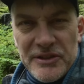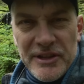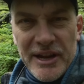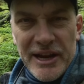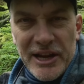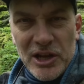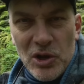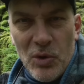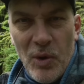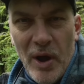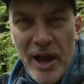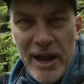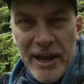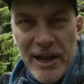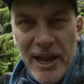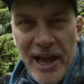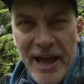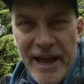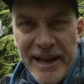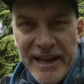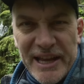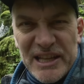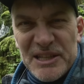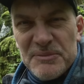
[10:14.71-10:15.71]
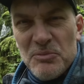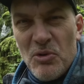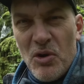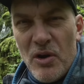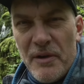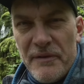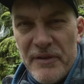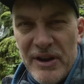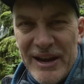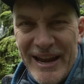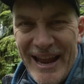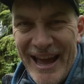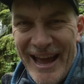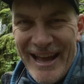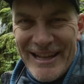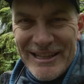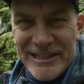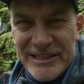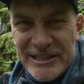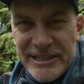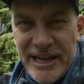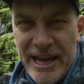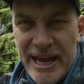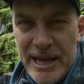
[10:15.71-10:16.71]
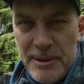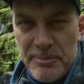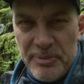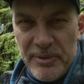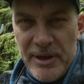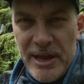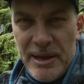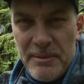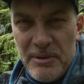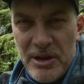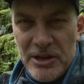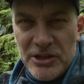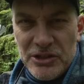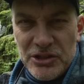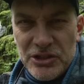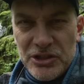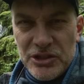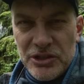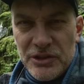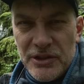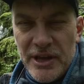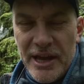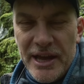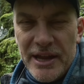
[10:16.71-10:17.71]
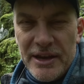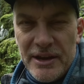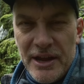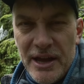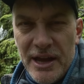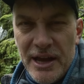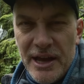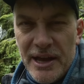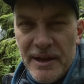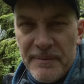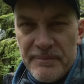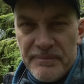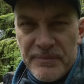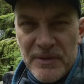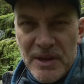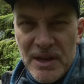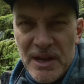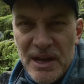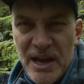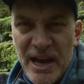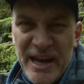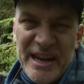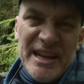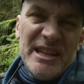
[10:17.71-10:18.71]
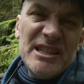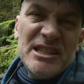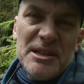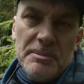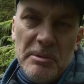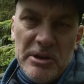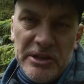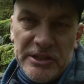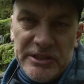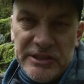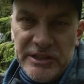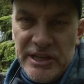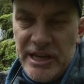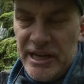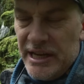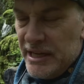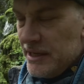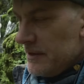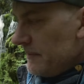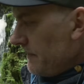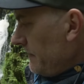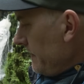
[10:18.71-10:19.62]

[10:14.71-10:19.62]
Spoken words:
that I quite like. It's more of a landscape image than an intimate scene.